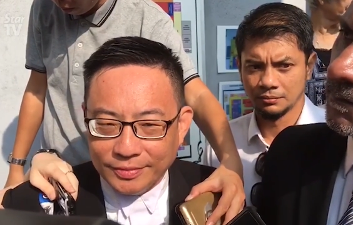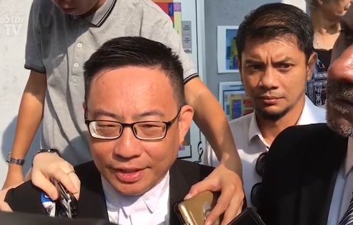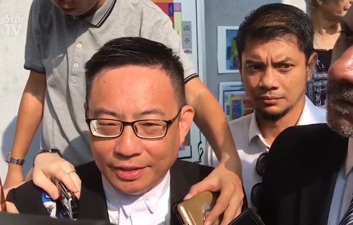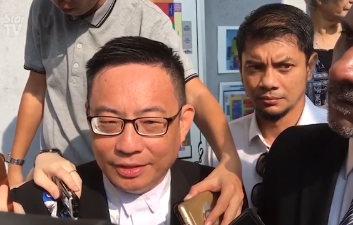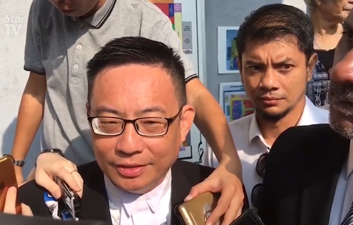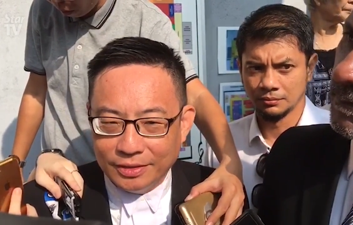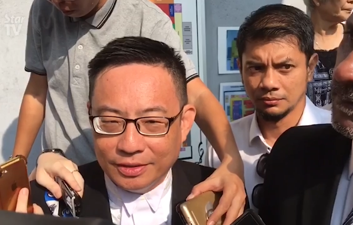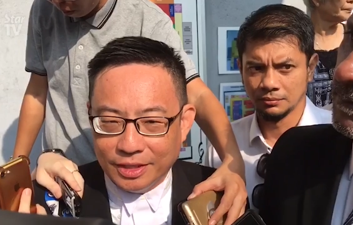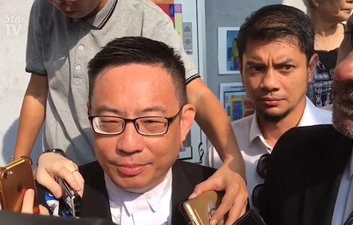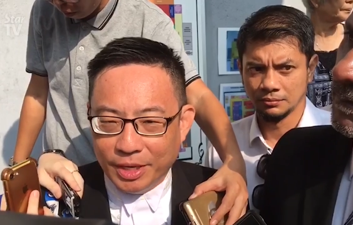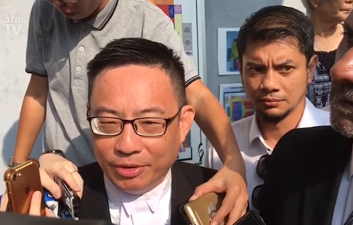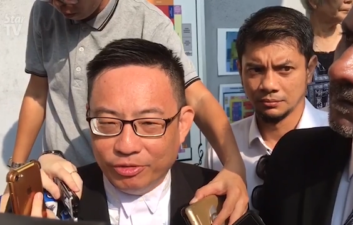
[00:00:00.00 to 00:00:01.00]
Speaker 1: Yeah, they
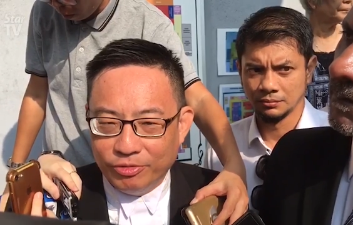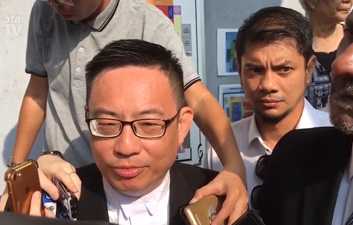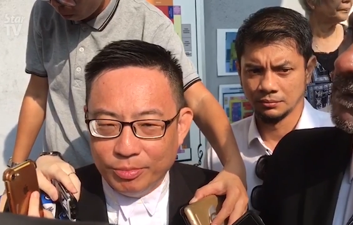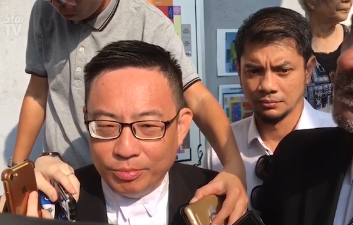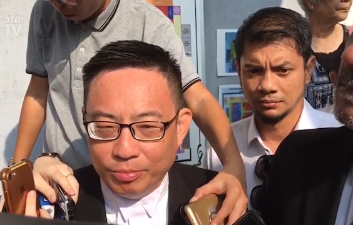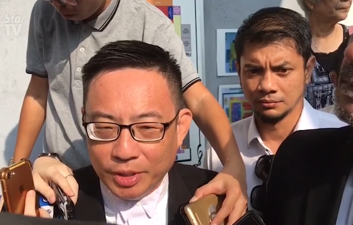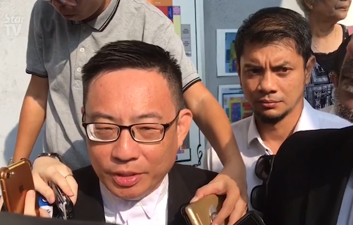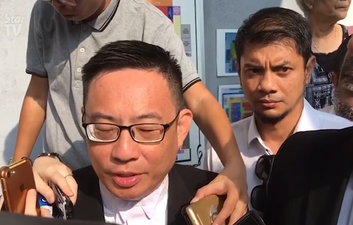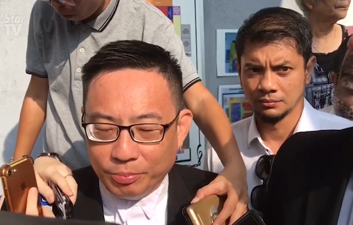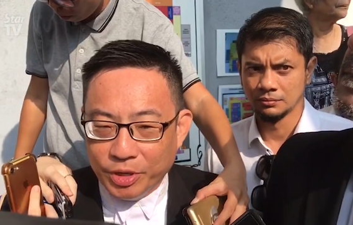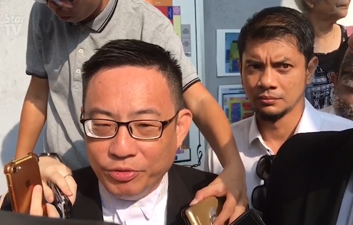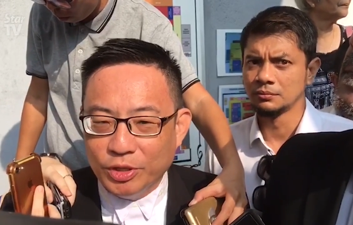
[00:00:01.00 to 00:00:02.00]
may have been uh,
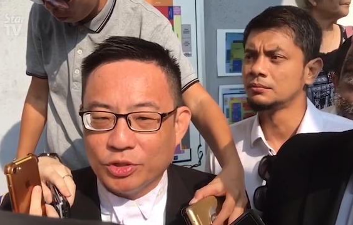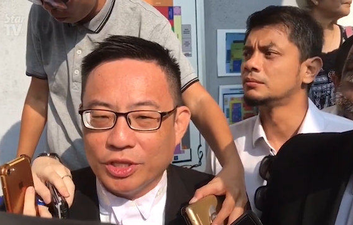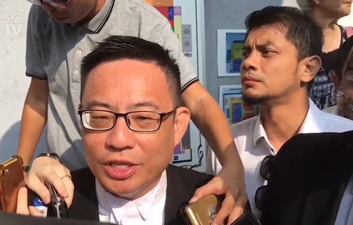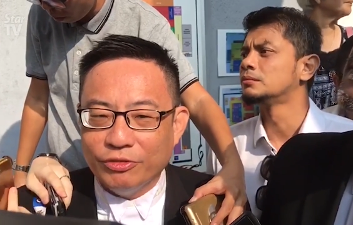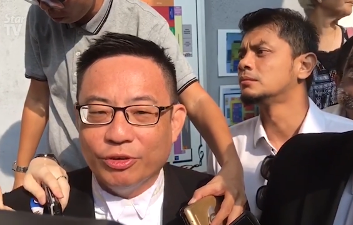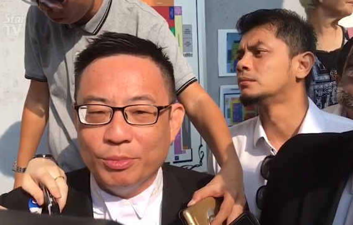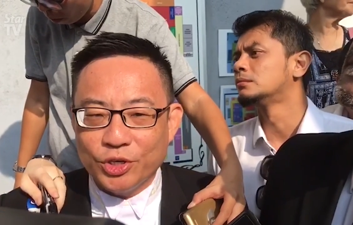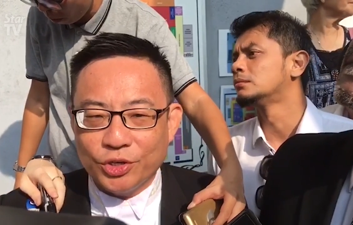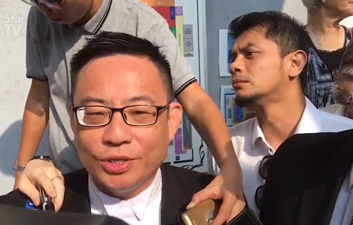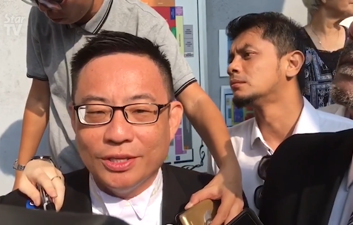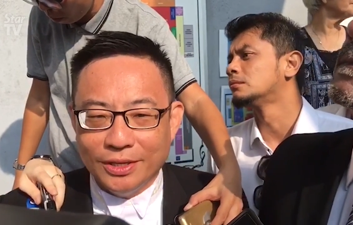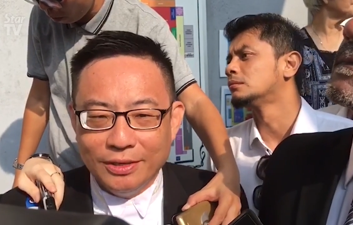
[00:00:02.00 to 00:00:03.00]
privy to certain information
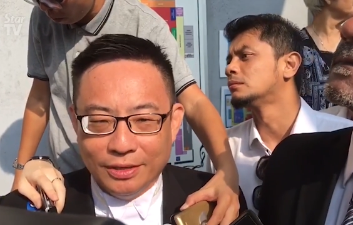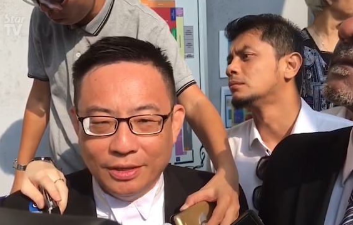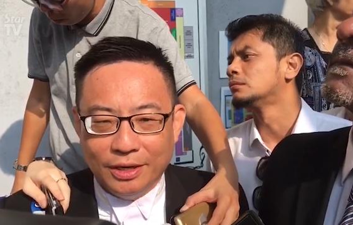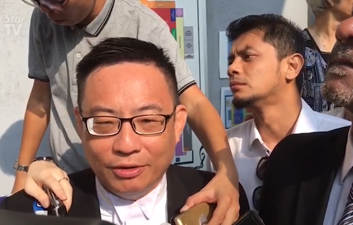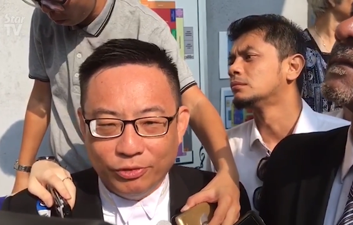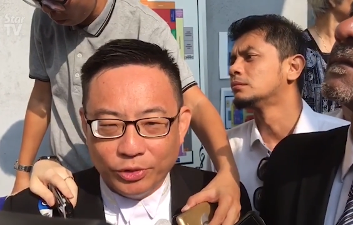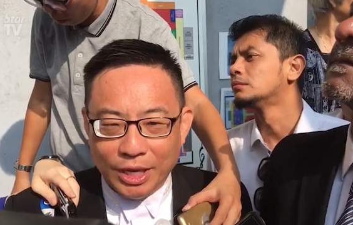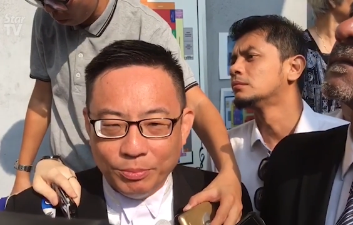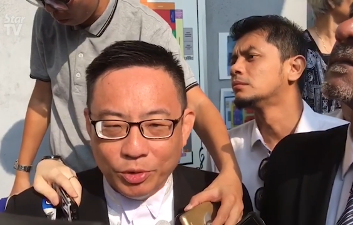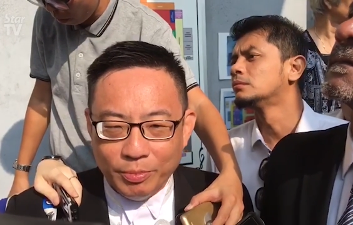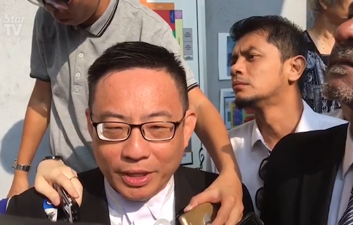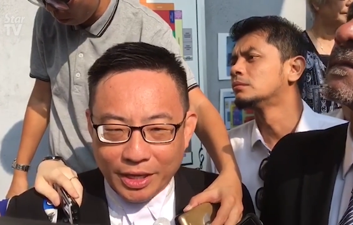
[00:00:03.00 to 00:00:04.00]
uh, for them
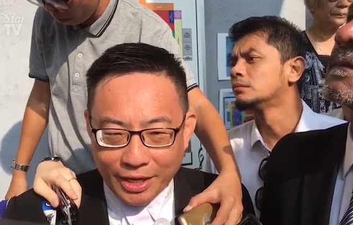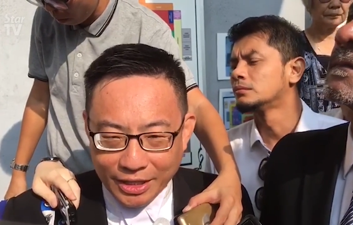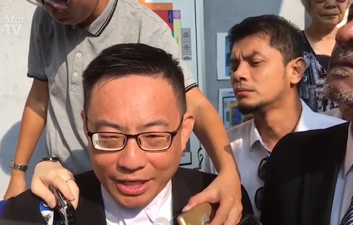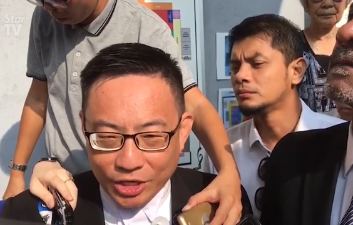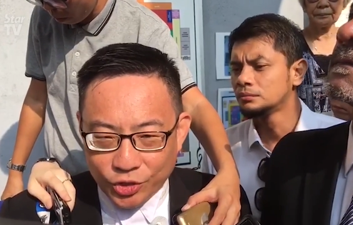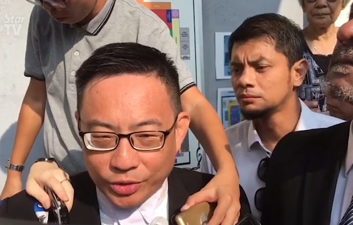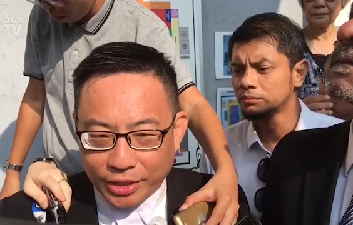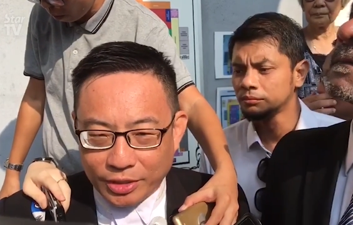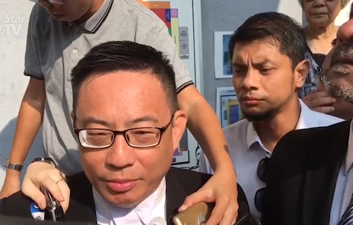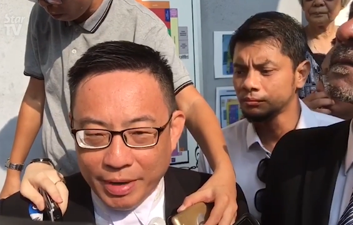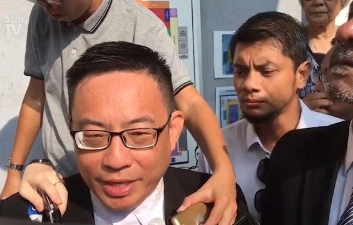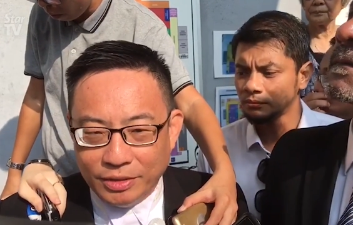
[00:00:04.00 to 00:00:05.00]
to make the allegation that
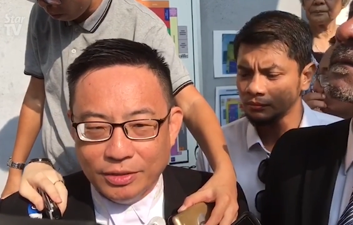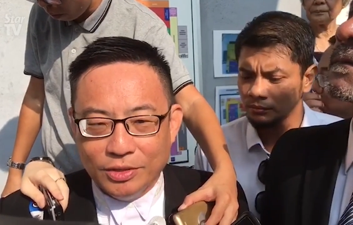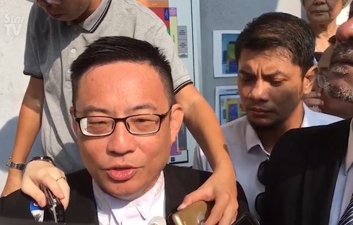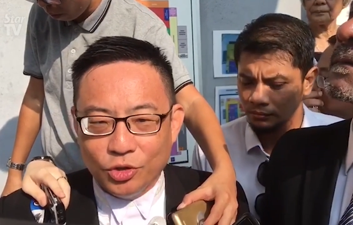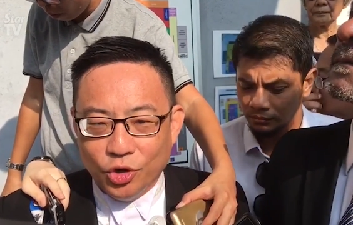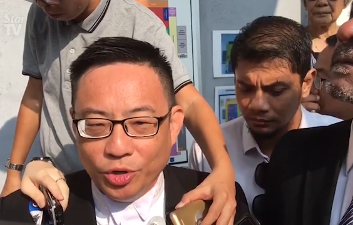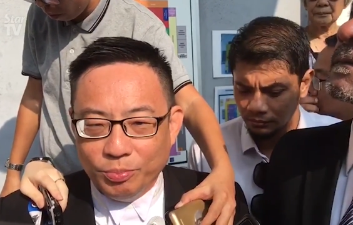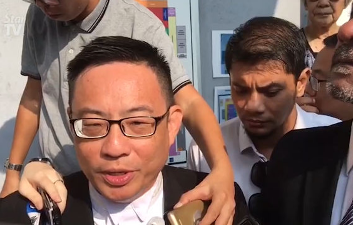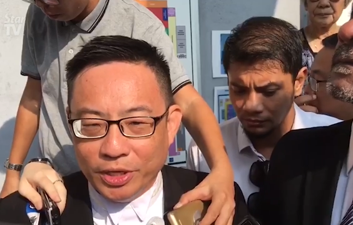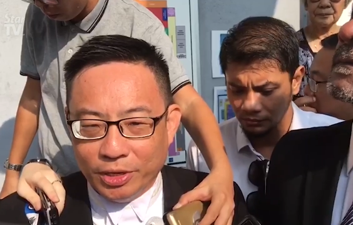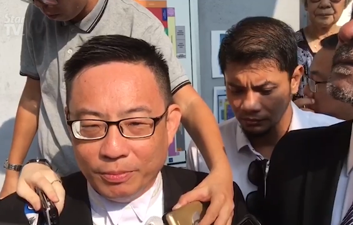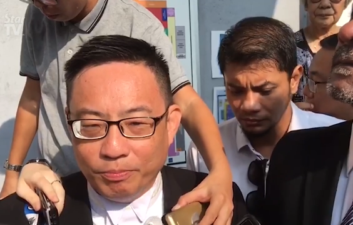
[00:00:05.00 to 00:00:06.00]
the maid could
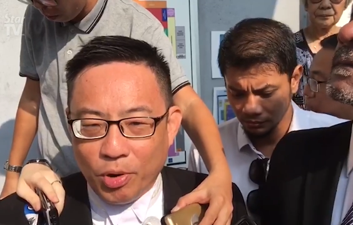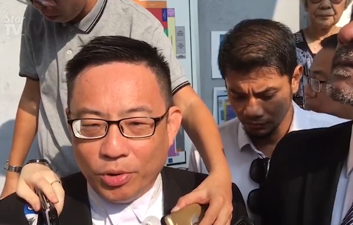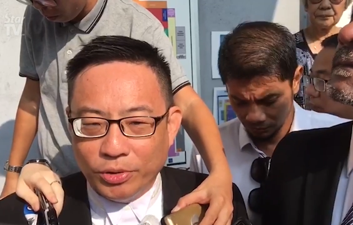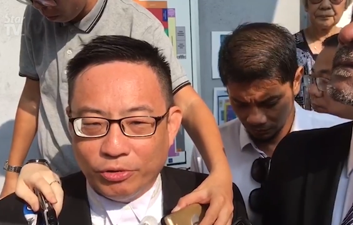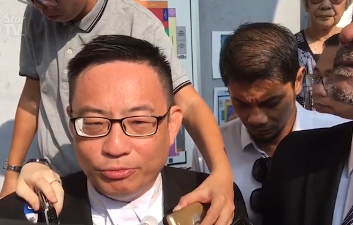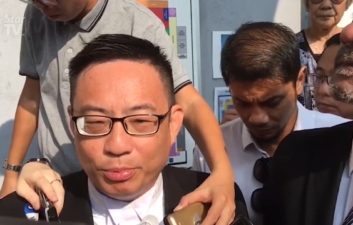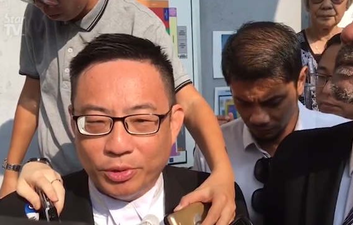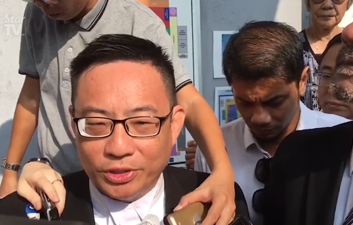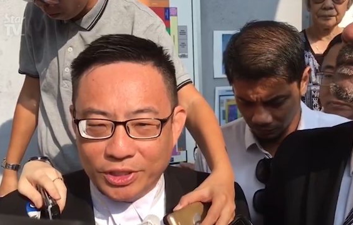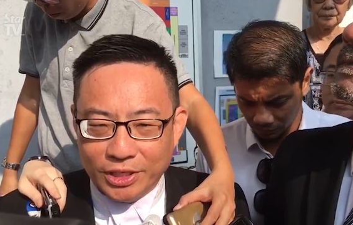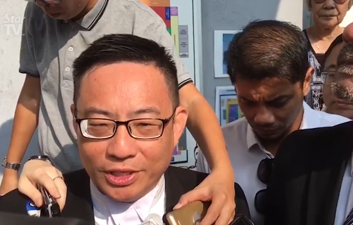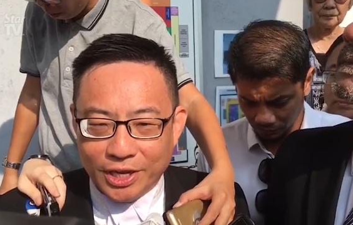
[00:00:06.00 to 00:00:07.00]
be a pawn of
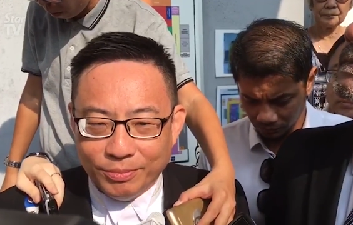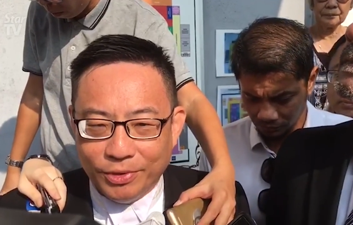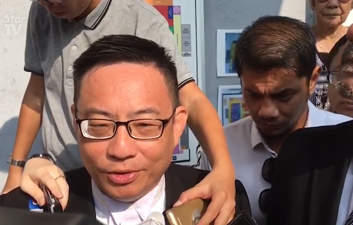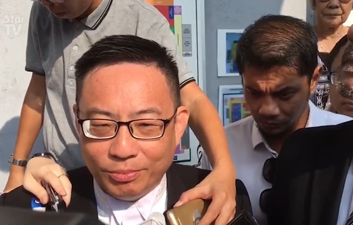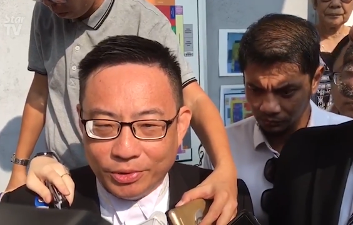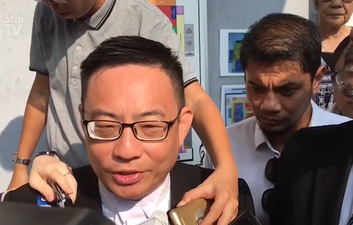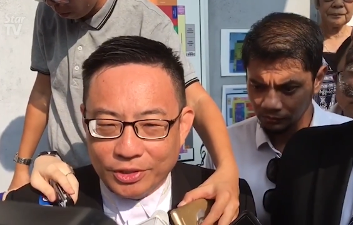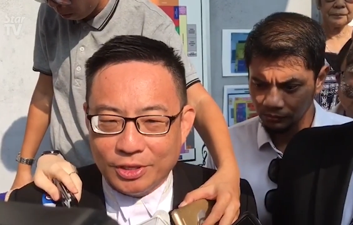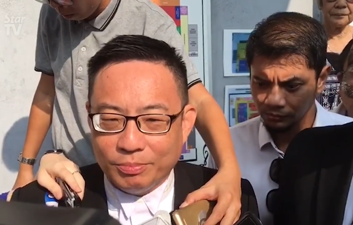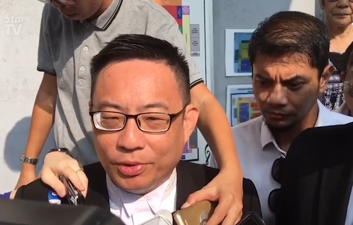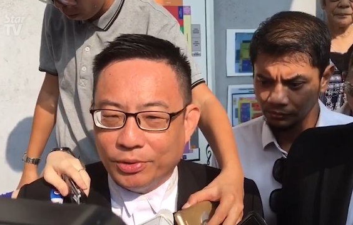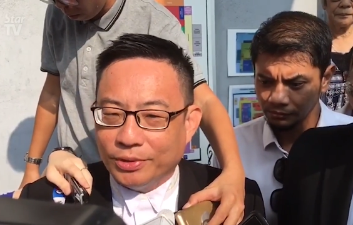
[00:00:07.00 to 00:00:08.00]
political game or political
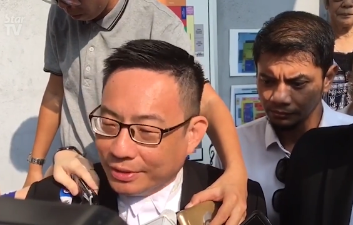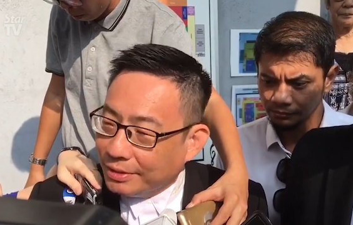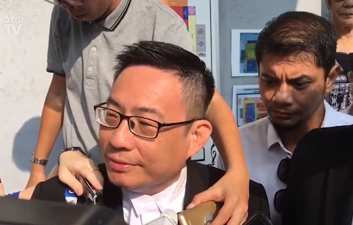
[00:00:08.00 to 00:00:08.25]
pawn.